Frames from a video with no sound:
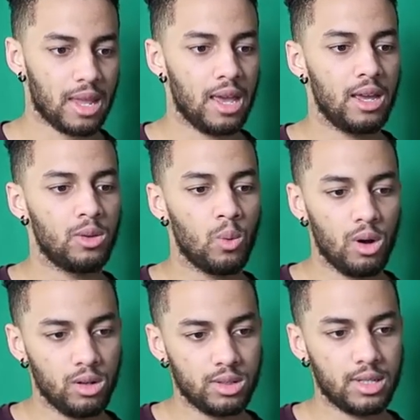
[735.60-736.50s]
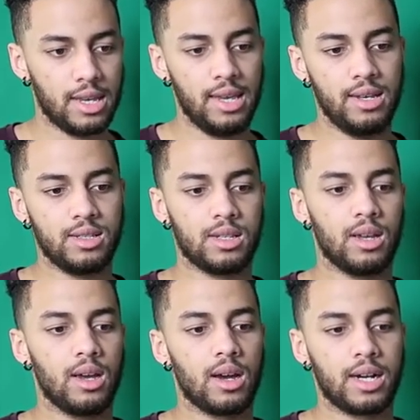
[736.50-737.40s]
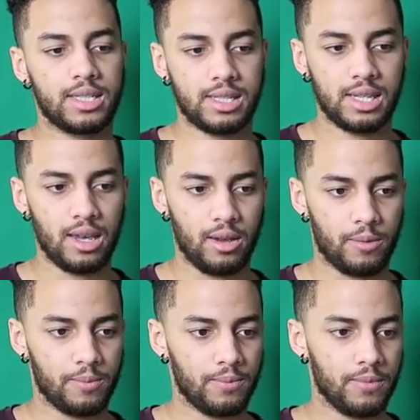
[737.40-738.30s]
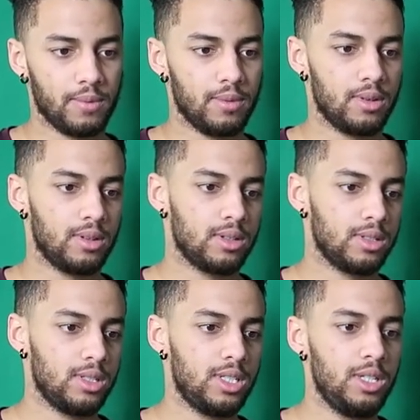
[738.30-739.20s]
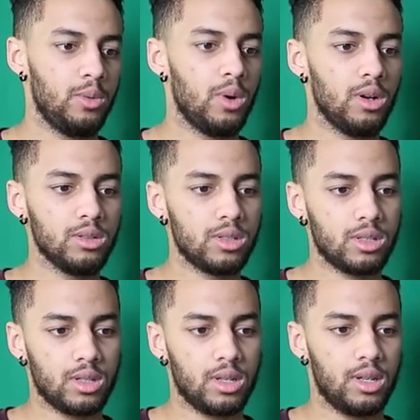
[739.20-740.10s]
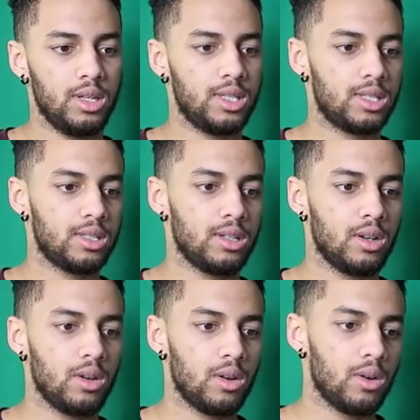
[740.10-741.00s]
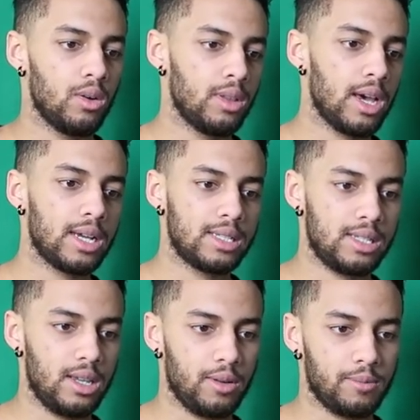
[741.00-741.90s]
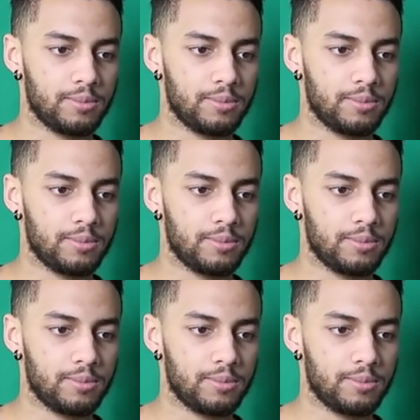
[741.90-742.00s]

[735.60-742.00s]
And want is chce. She wants, it's ona chce.